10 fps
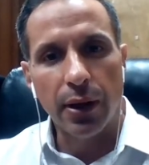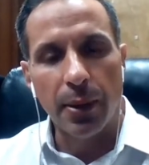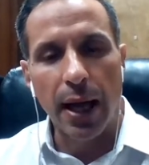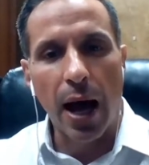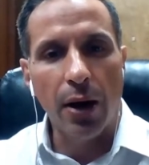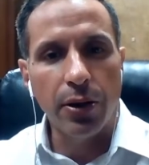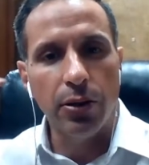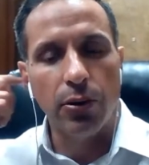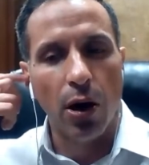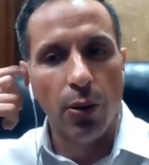I mean, how do
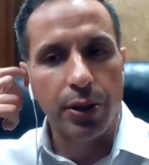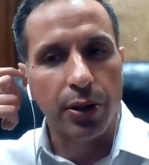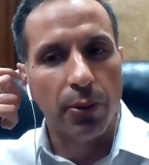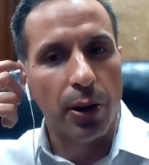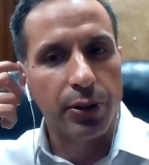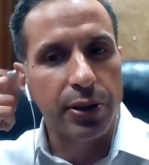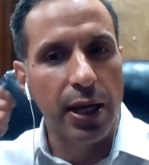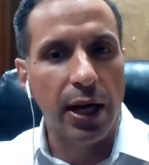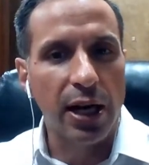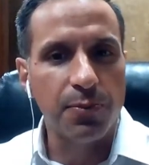you go into the most
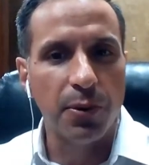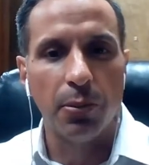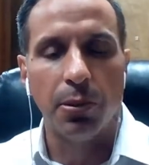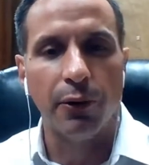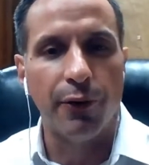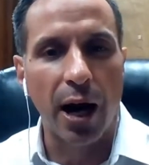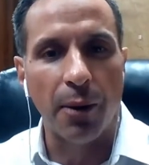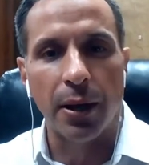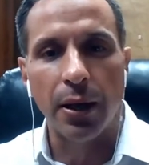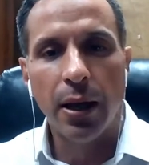inhospitable
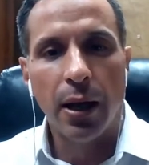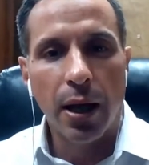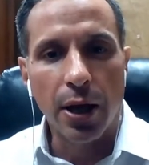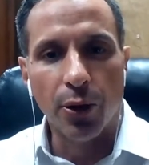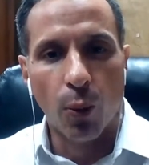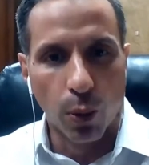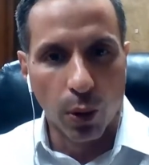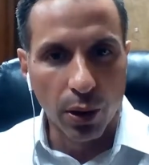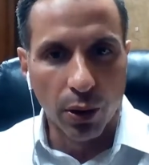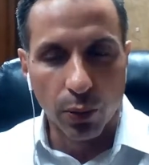environment in the
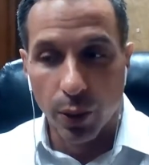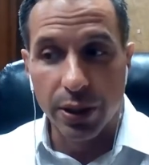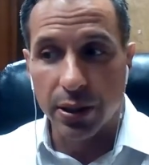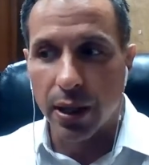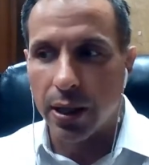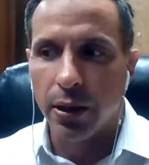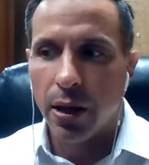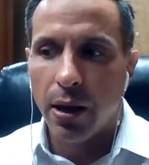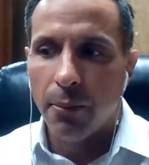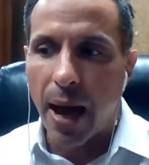world, which is in
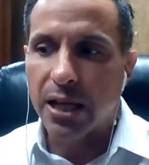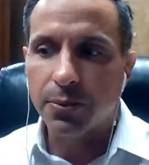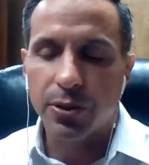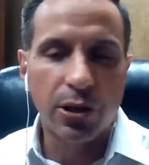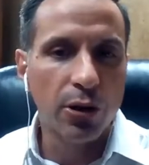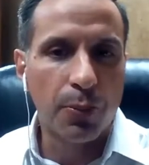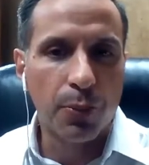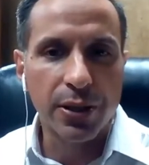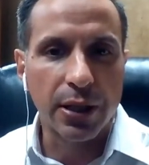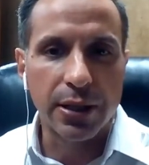maximum security
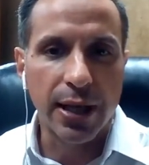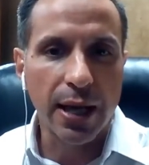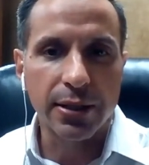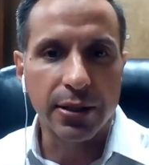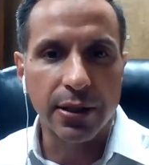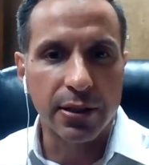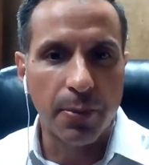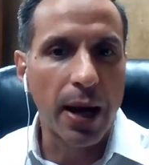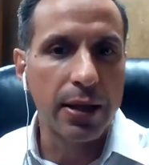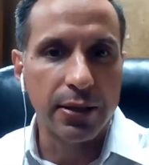prison in Texas
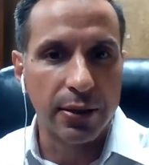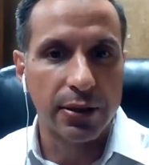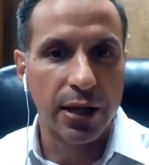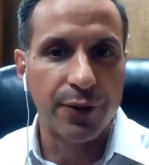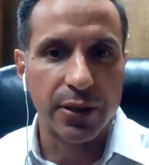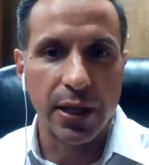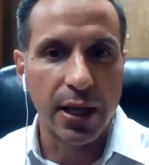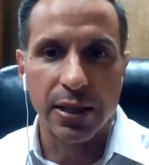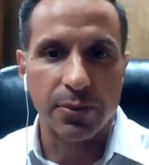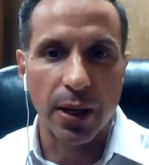is as tough as it
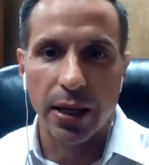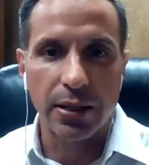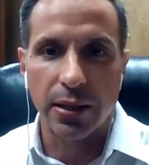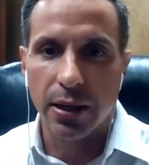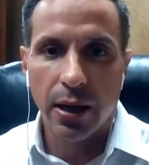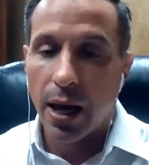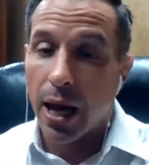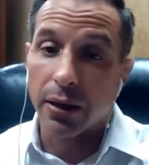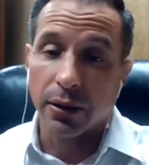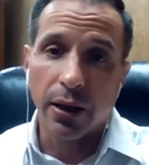gets, man.
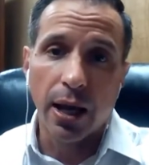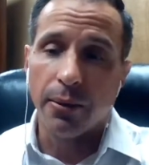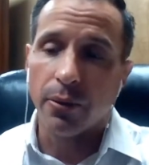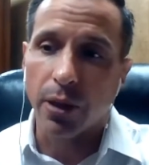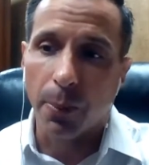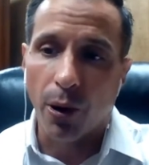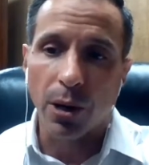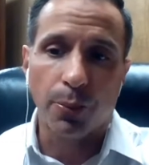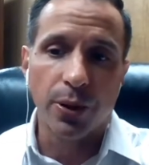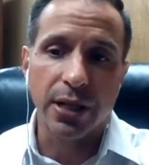And the part
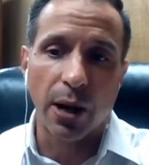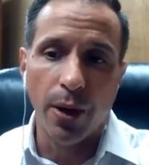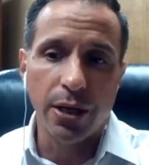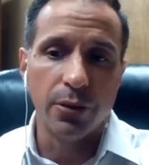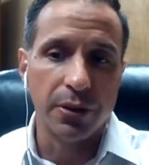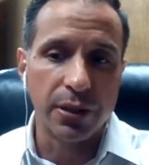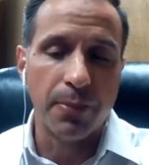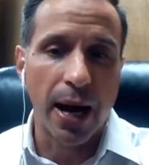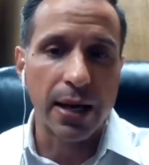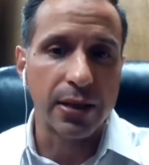of prison I went to is as
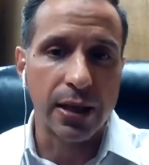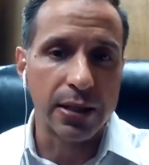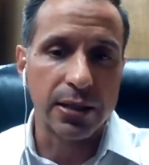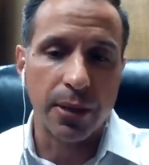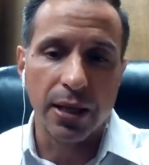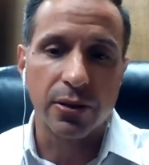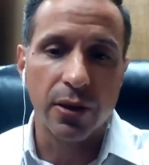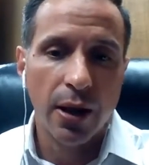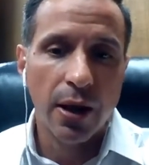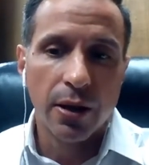bad as it gets. I mean, it's,
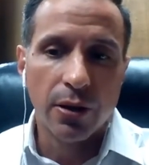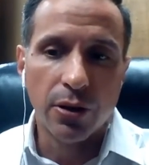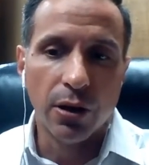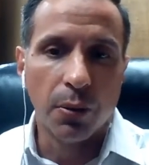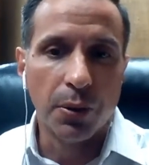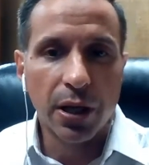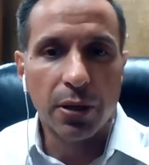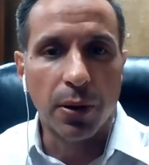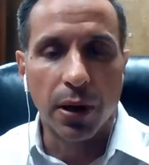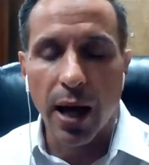you're dealing with
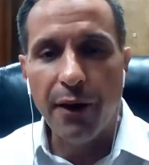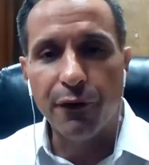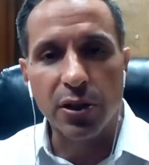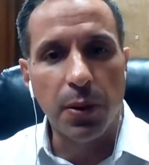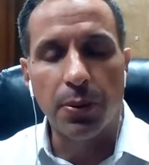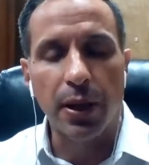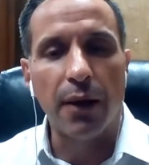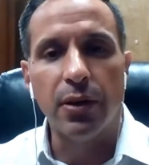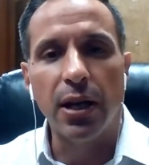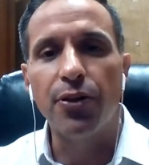nothing but lifers, people that
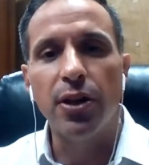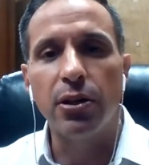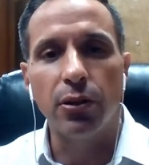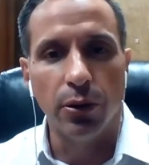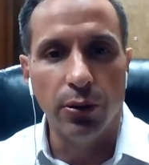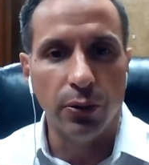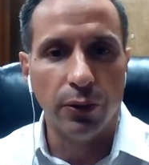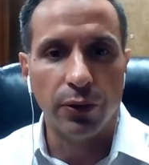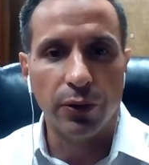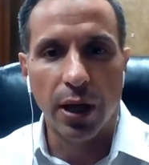have nothing to
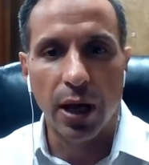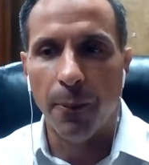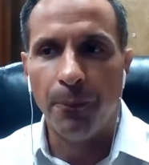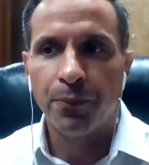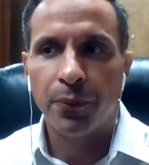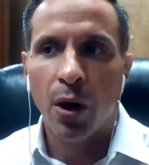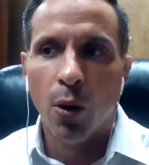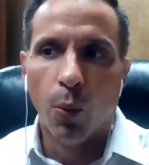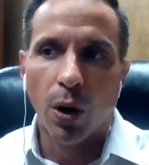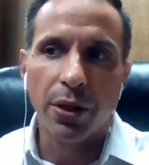lose.
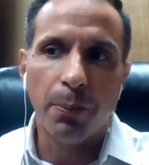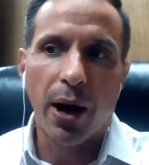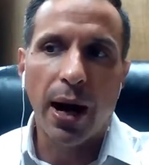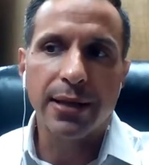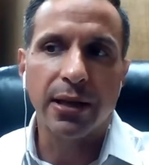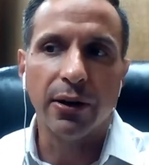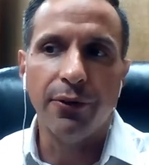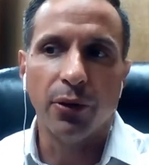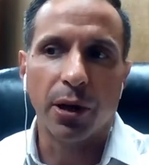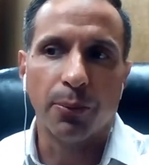One of the pods I
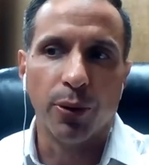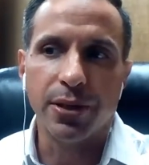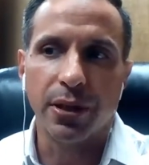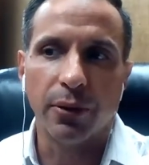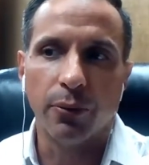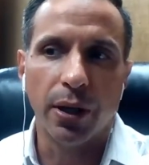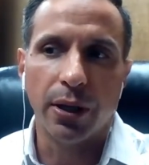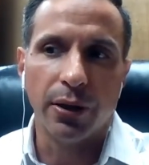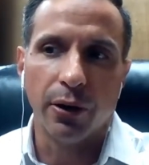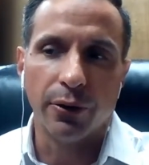lived on in prison,
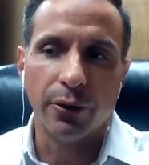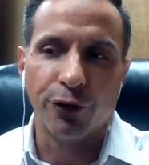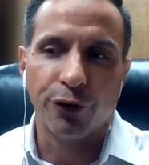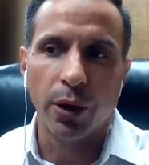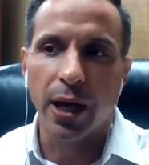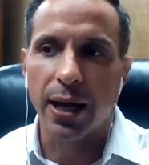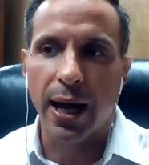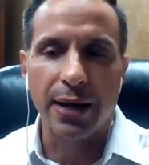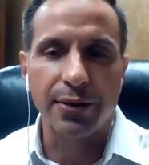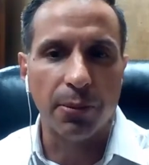you know, there's 48
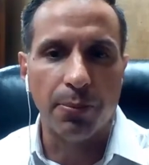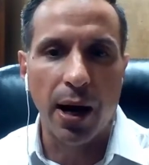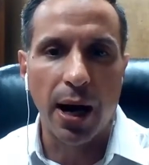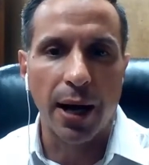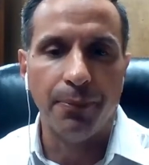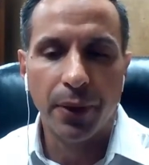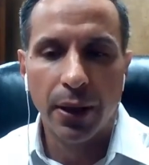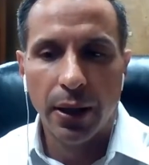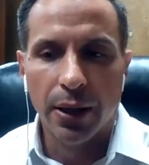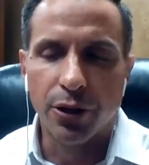guys on a pod.
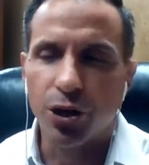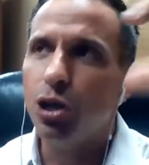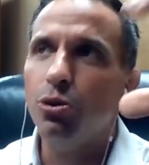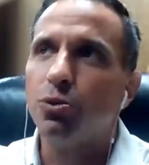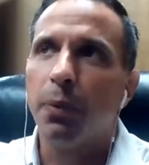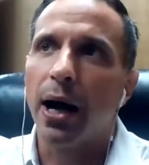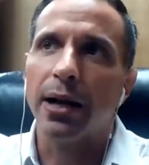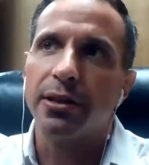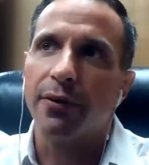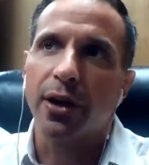They're huge
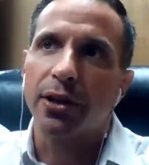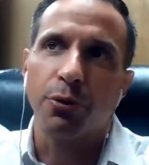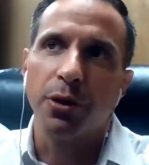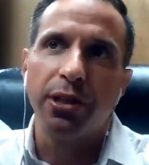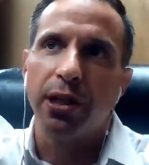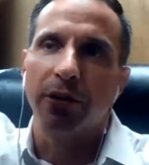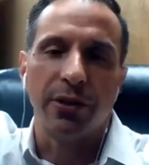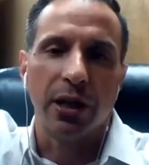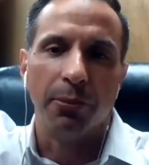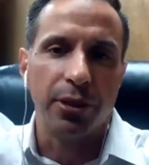pods. They've got three tiers
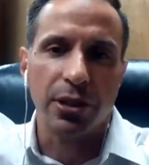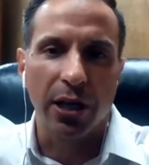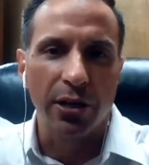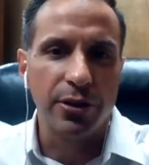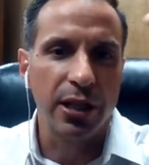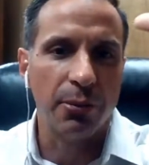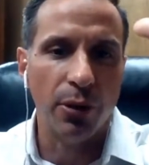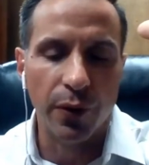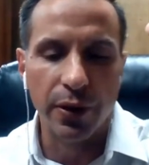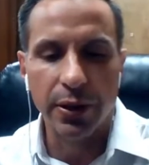in them, just like you see in the
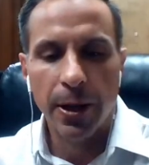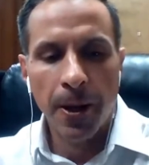movies.